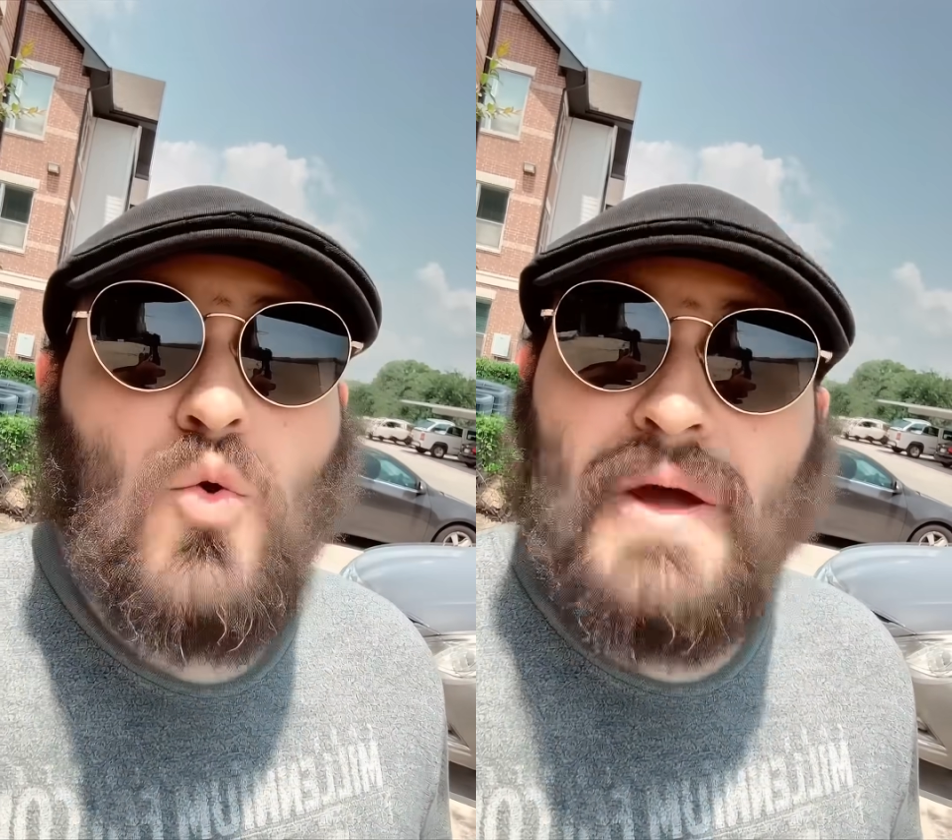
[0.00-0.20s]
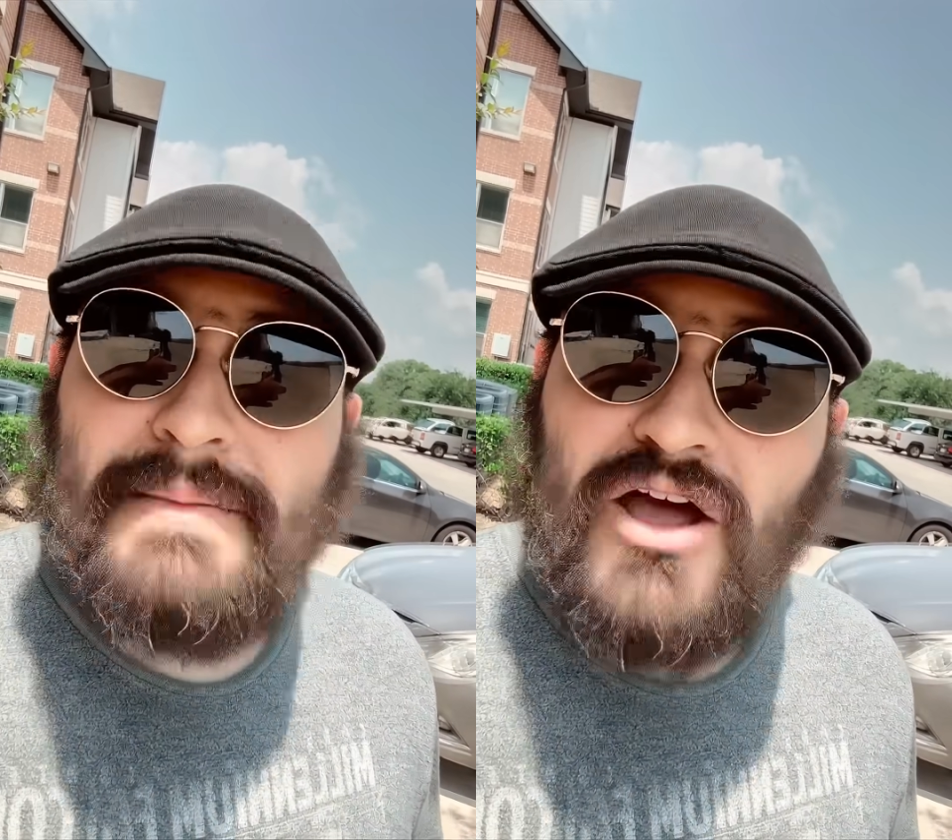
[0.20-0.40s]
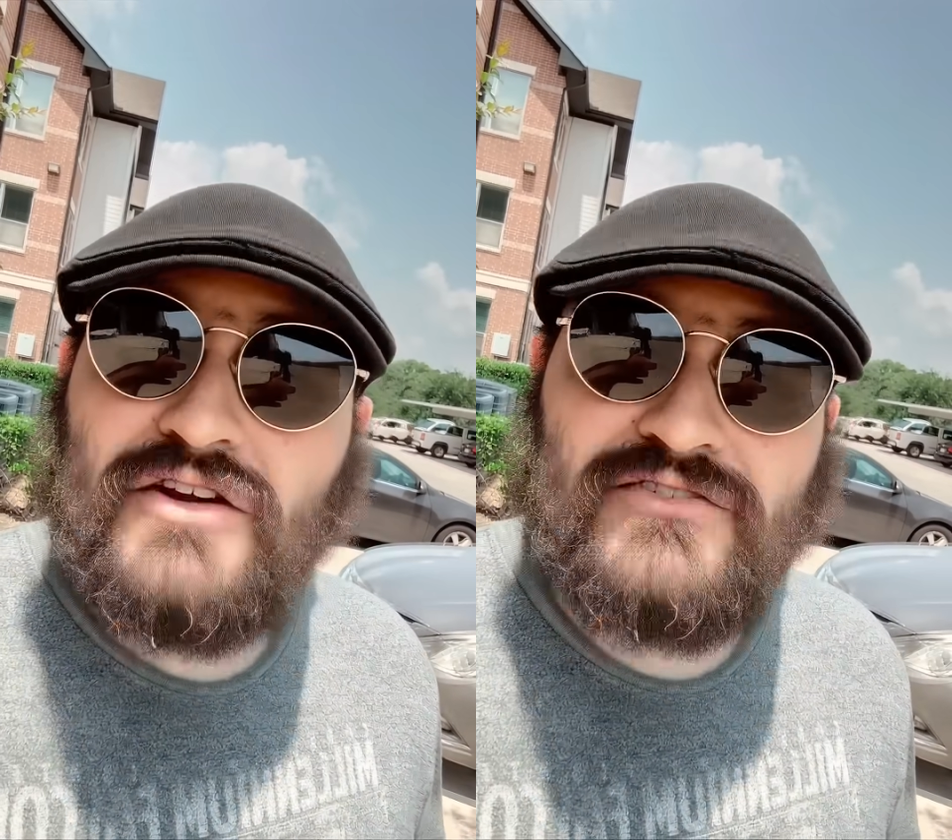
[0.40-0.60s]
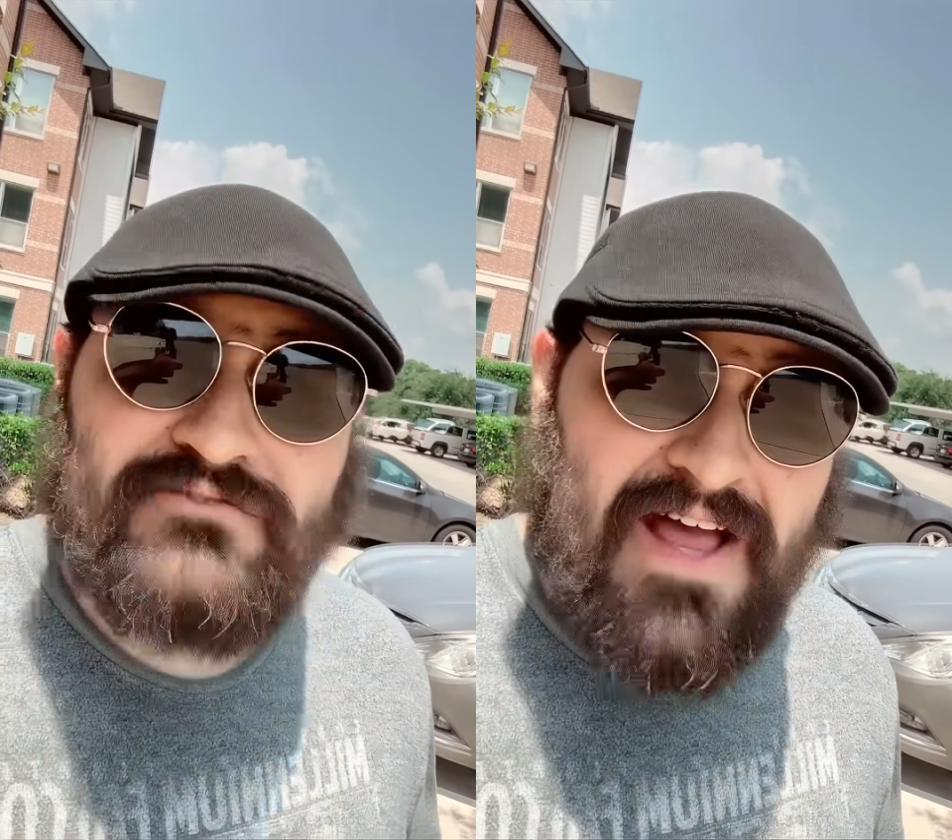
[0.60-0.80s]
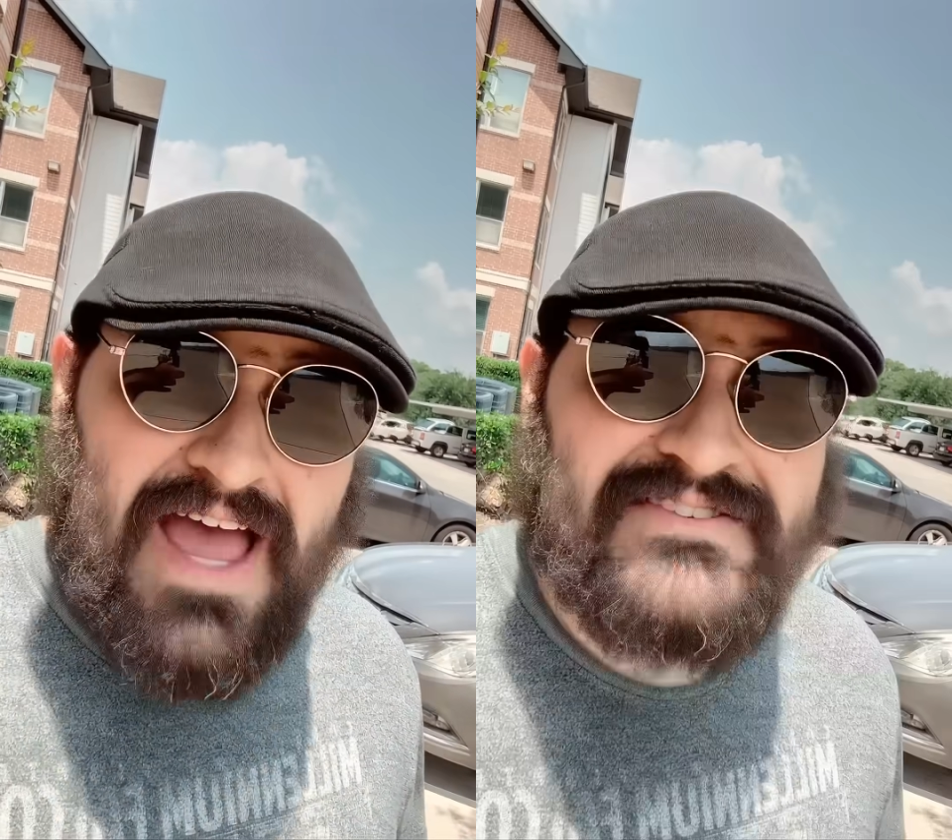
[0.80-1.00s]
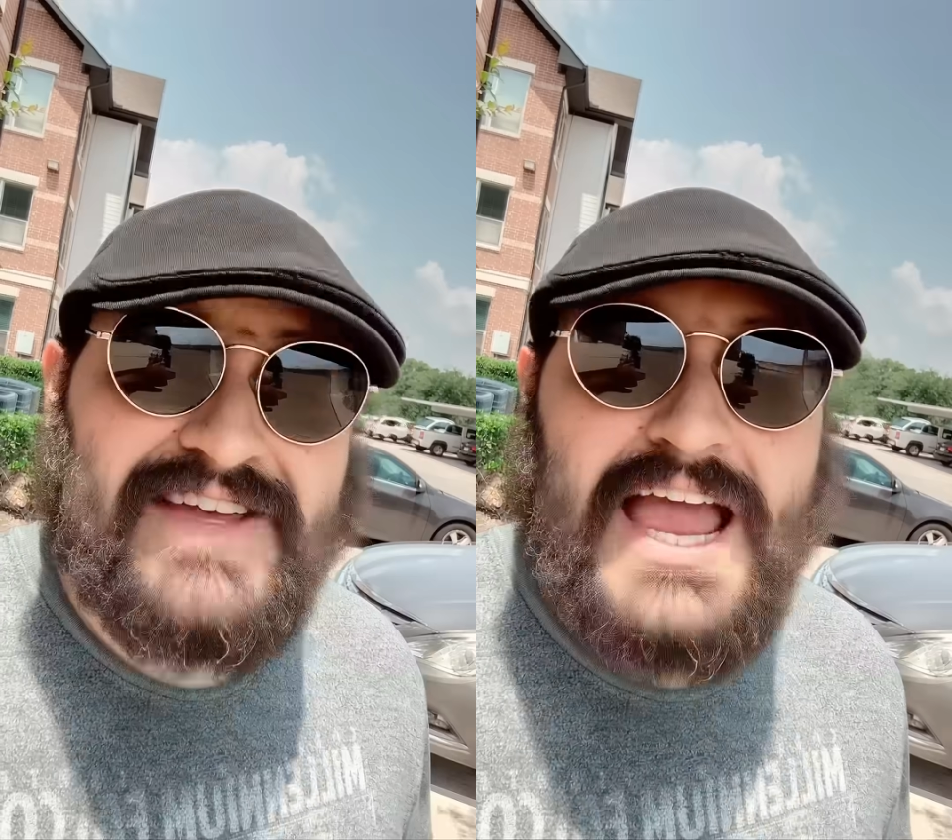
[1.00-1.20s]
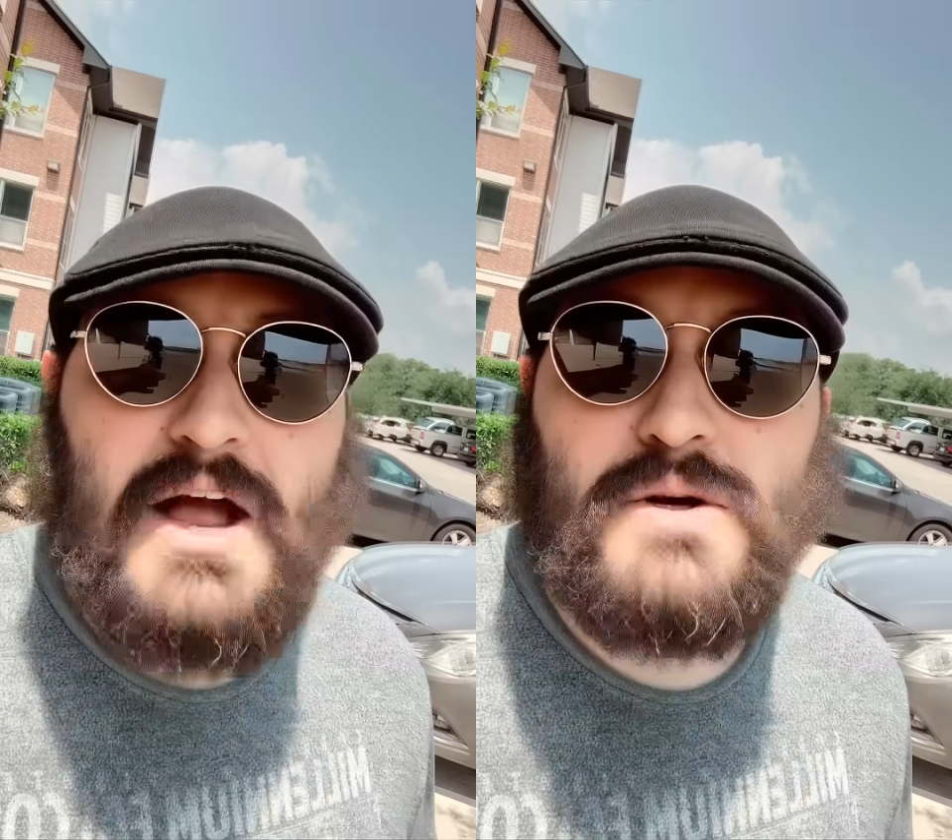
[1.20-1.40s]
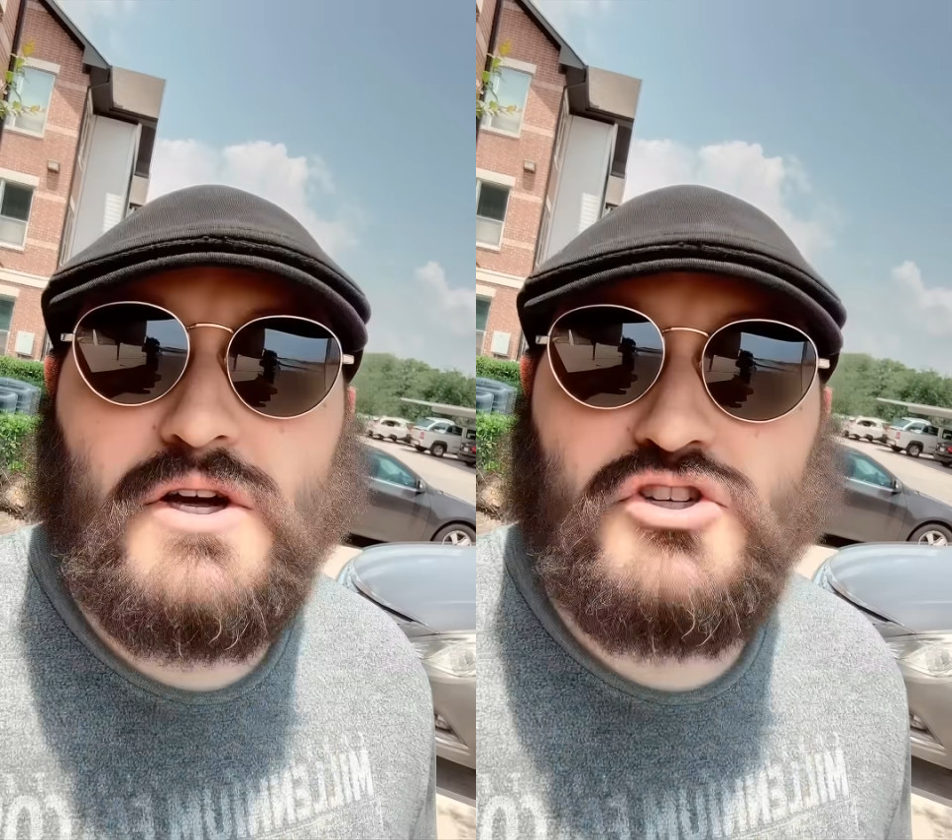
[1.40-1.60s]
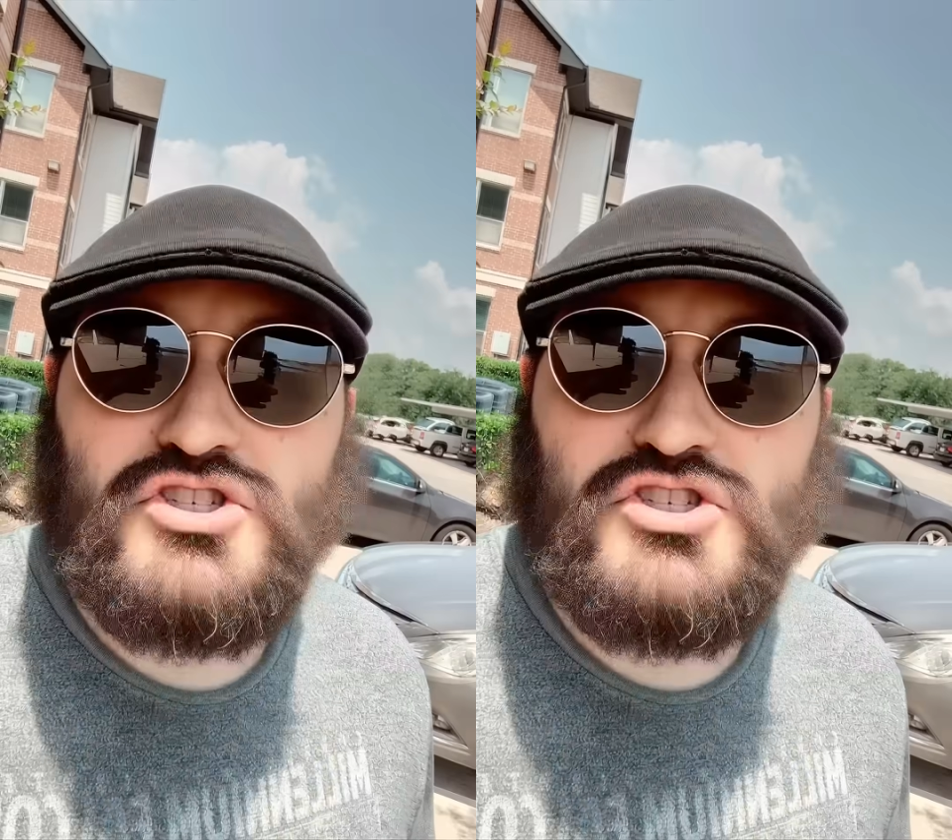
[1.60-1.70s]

When modern 5 nanometer